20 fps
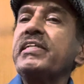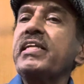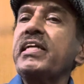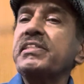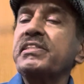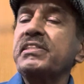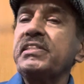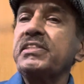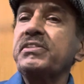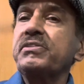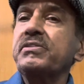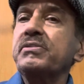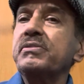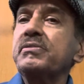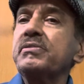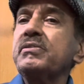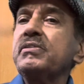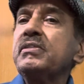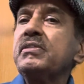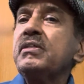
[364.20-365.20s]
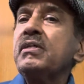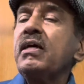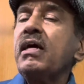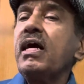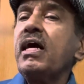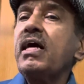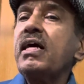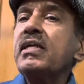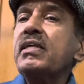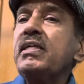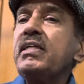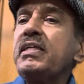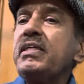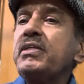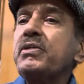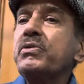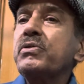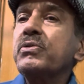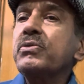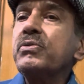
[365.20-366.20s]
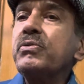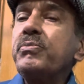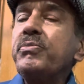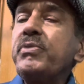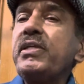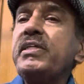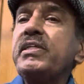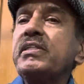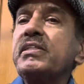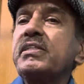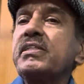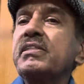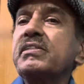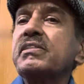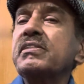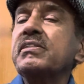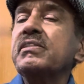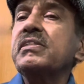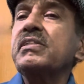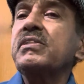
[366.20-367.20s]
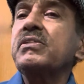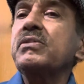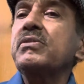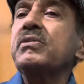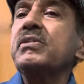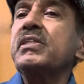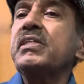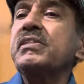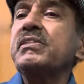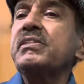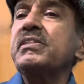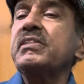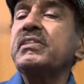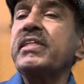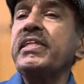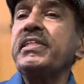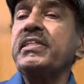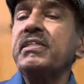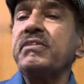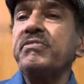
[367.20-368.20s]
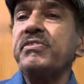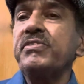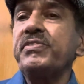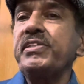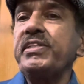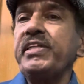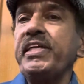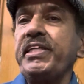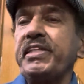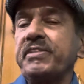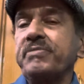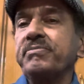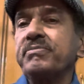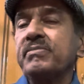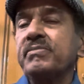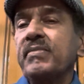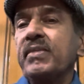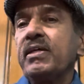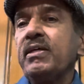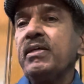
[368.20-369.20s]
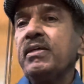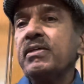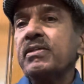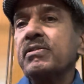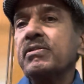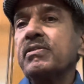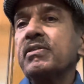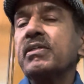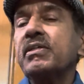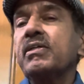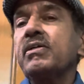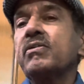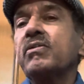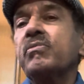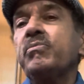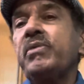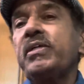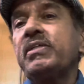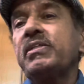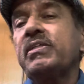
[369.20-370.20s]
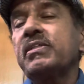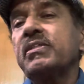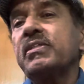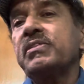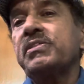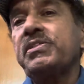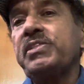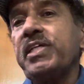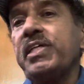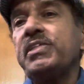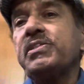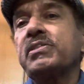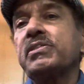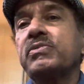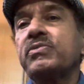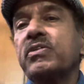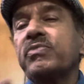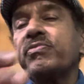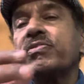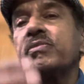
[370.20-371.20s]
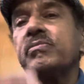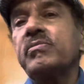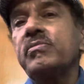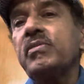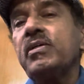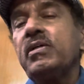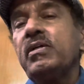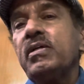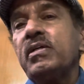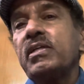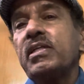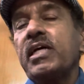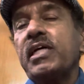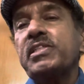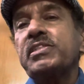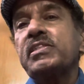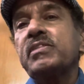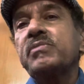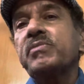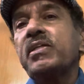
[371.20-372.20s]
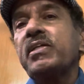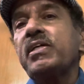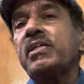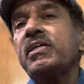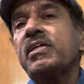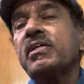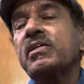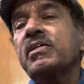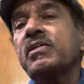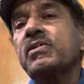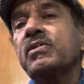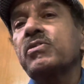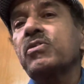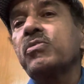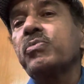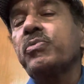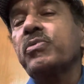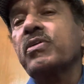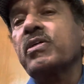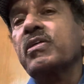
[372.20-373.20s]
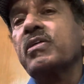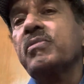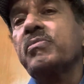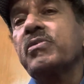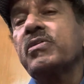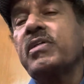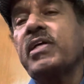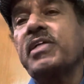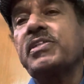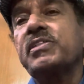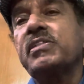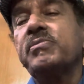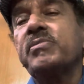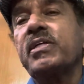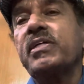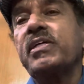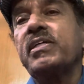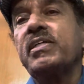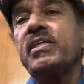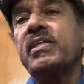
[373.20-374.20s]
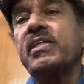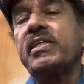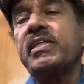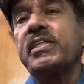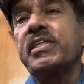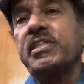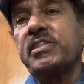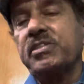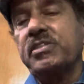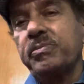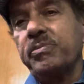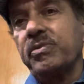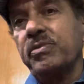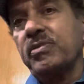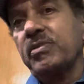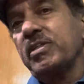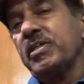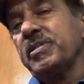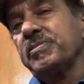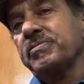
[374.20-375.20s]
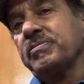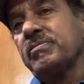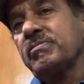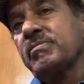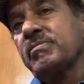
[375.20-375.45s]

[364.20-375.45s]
lakhs deaths to hardly 2 million cases and no deaths in 1958. So the government changed over from National Malaria Control Program to National Malaria Eradication Program.